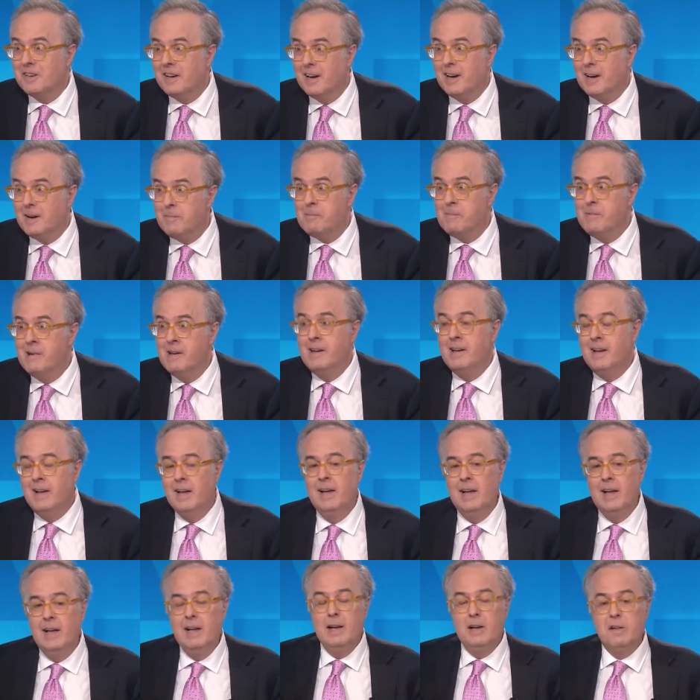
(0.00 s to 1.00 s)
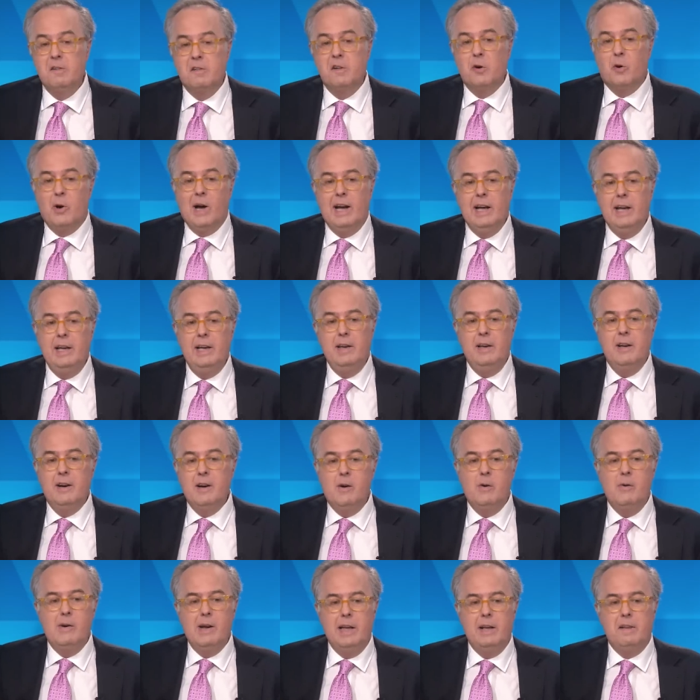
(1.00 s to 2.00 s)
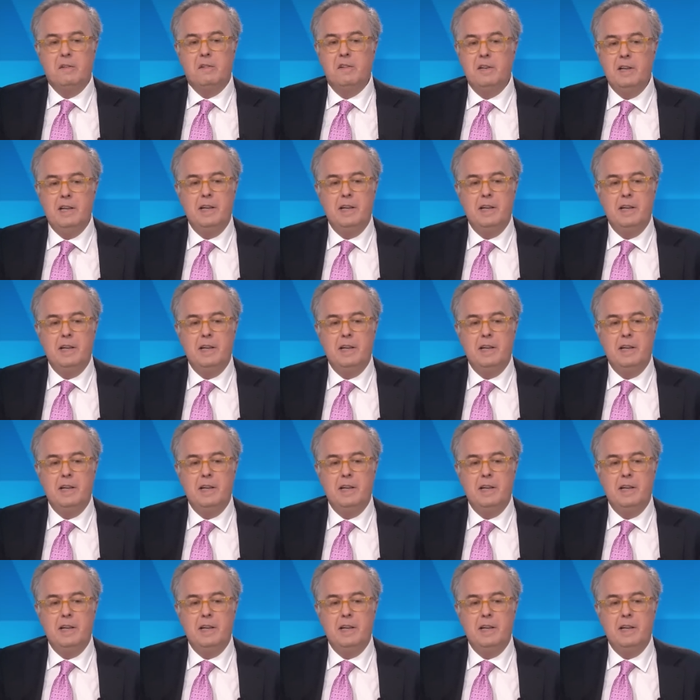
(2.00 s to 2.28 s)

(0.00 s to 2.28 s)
Um, so, you know, it's,